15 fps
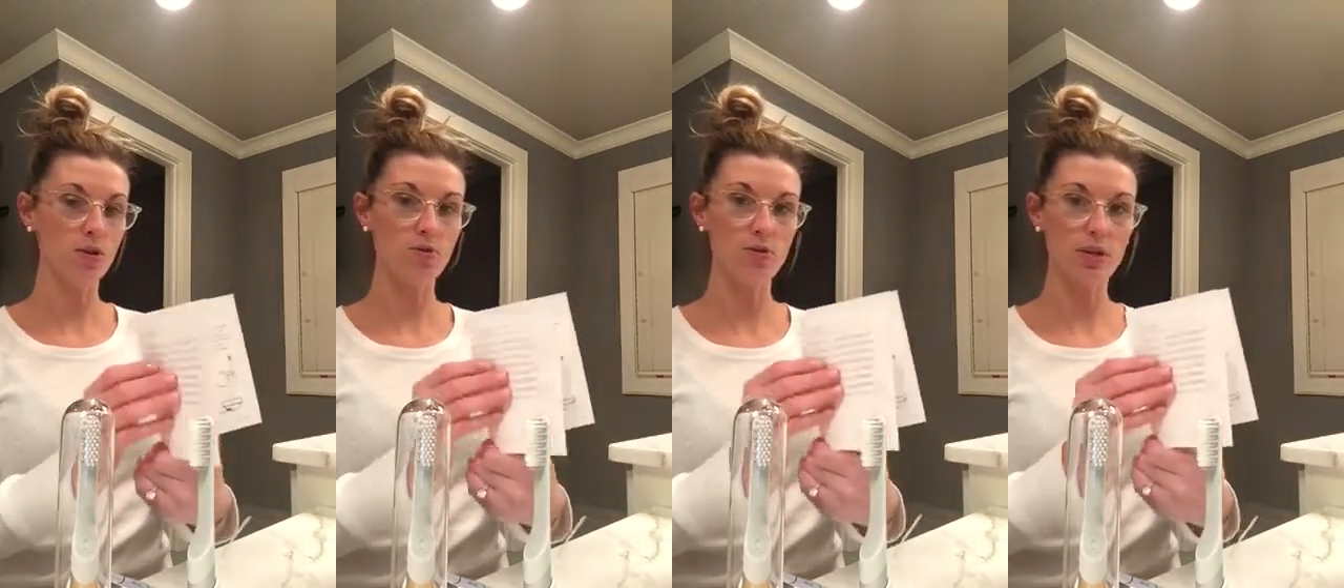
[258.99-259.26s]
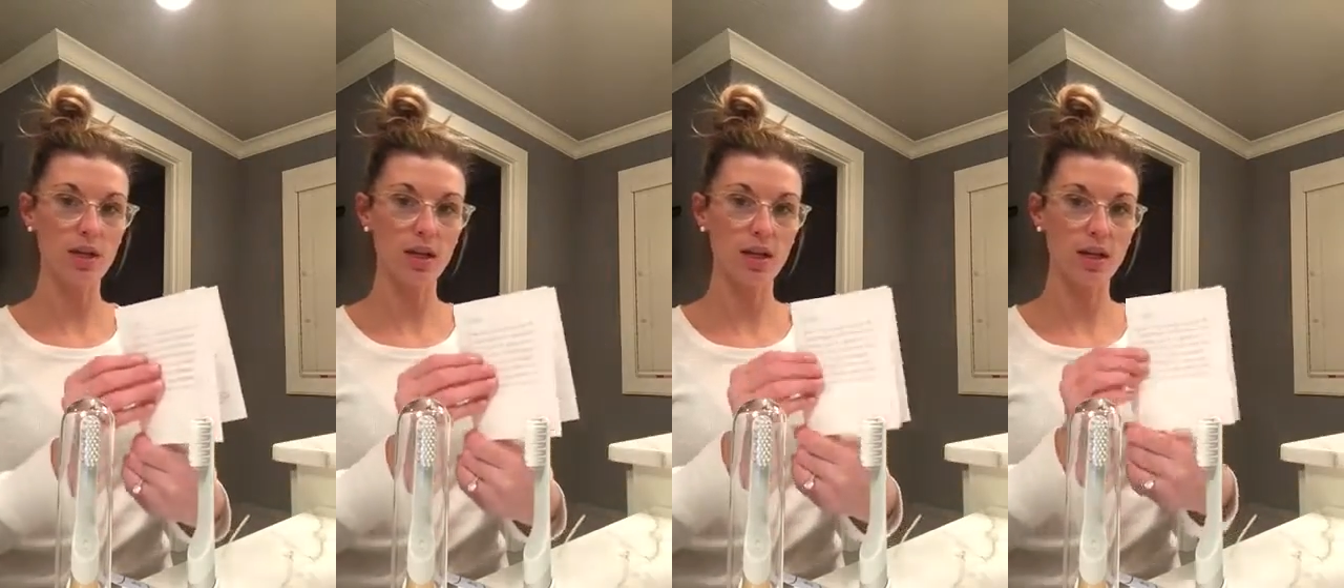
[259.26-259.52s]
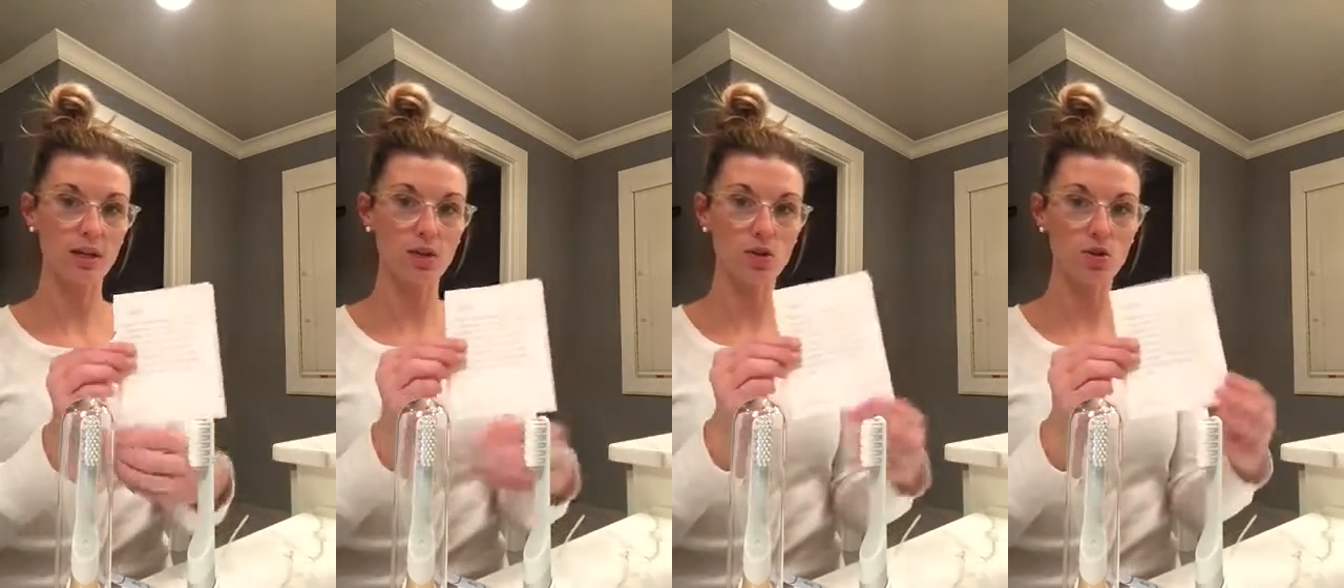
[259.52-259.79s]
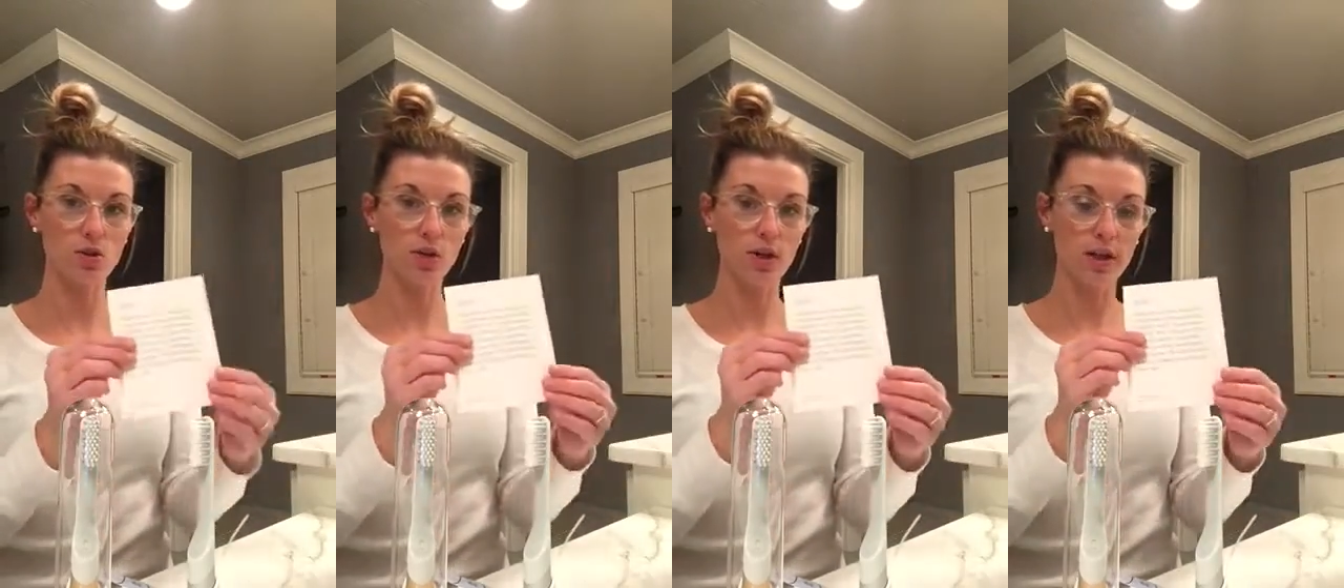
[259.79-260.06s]
using and
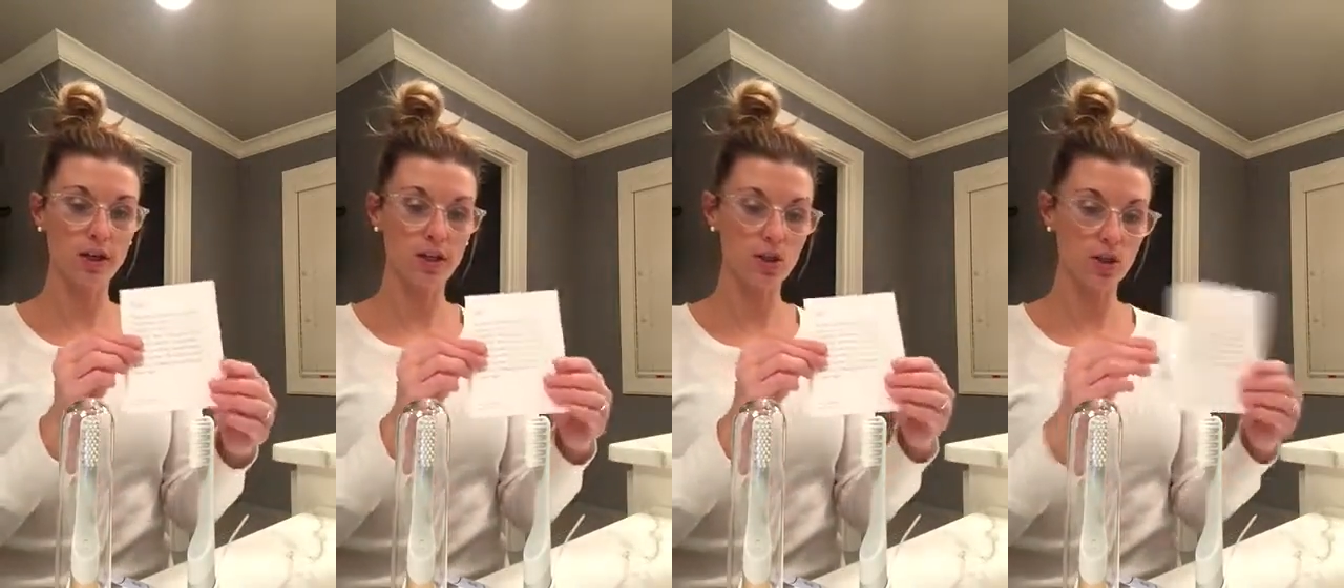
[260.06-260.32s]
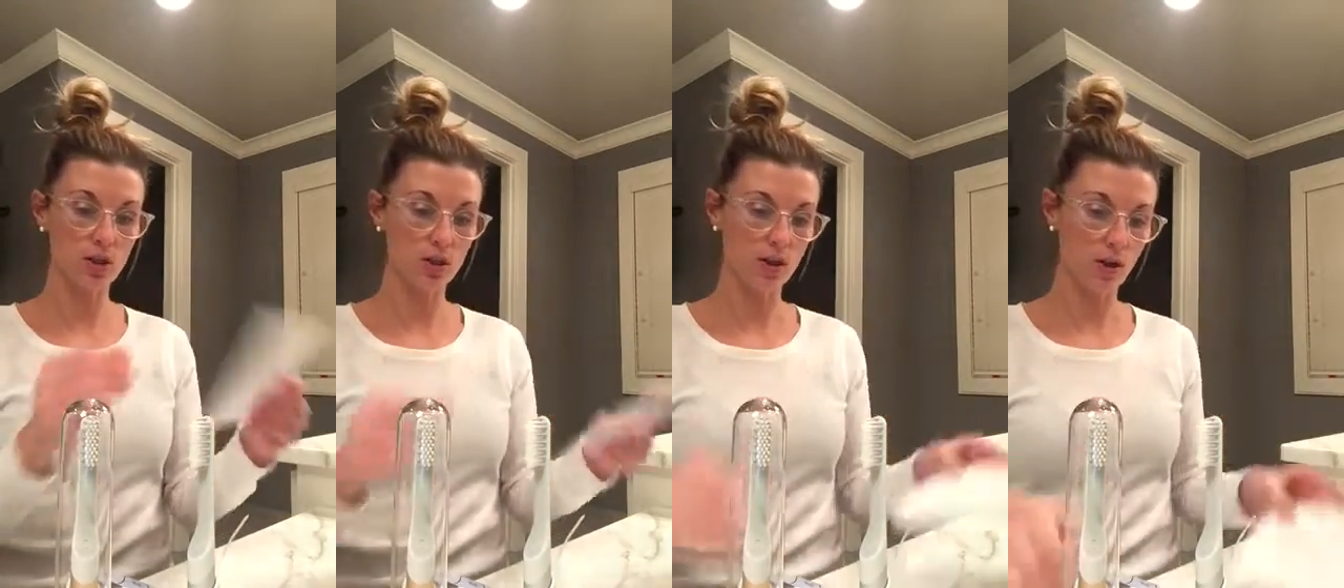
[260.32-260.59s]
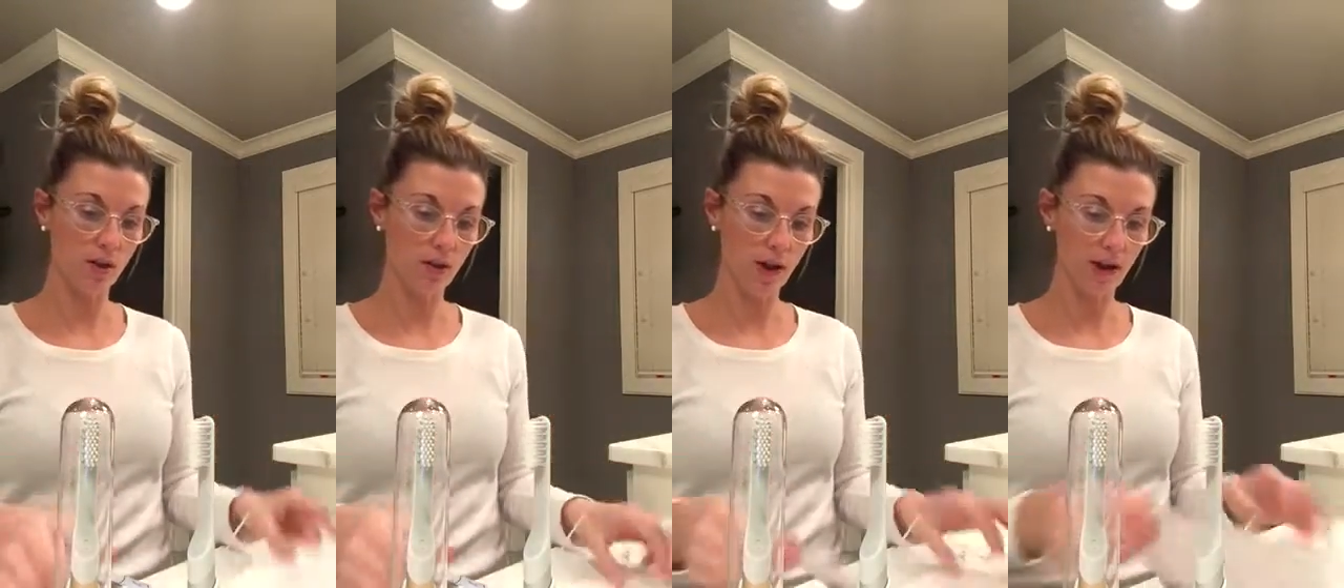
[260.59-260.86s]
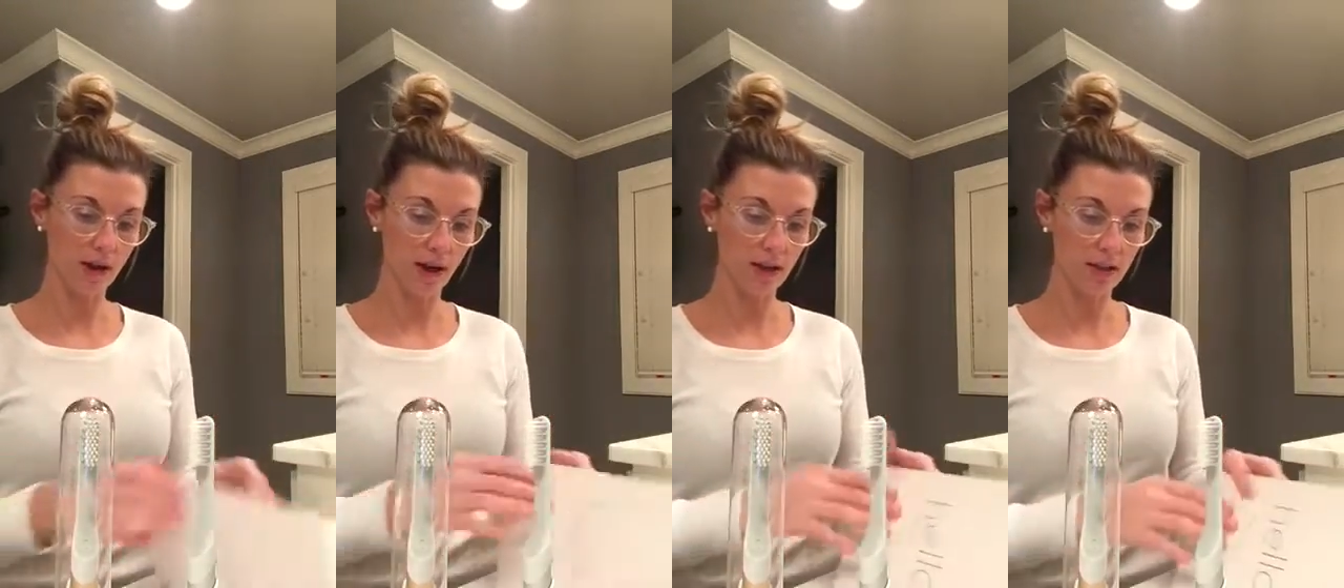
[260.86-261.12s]
storage and all
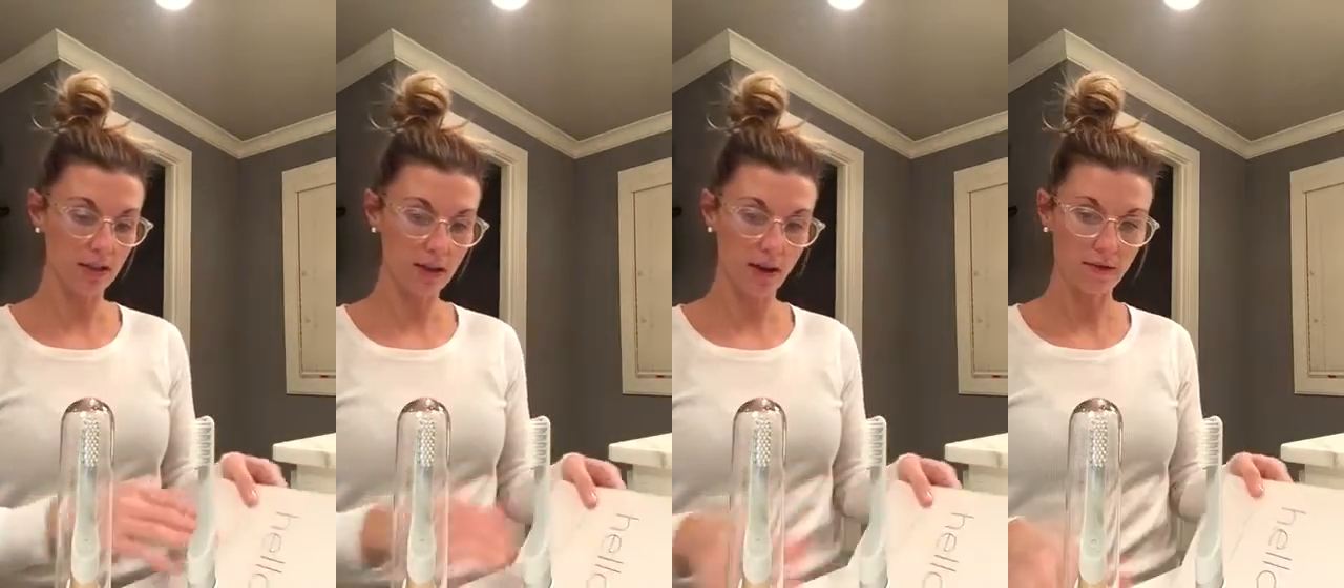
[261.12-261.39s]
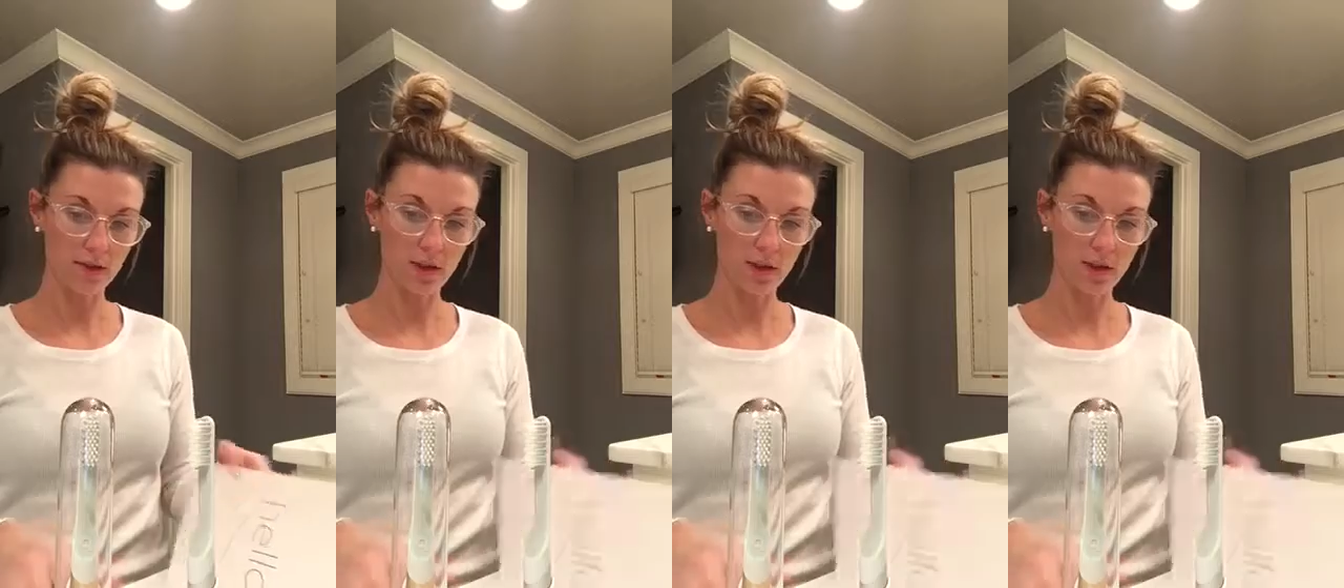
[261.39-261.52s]
that kind of stuff.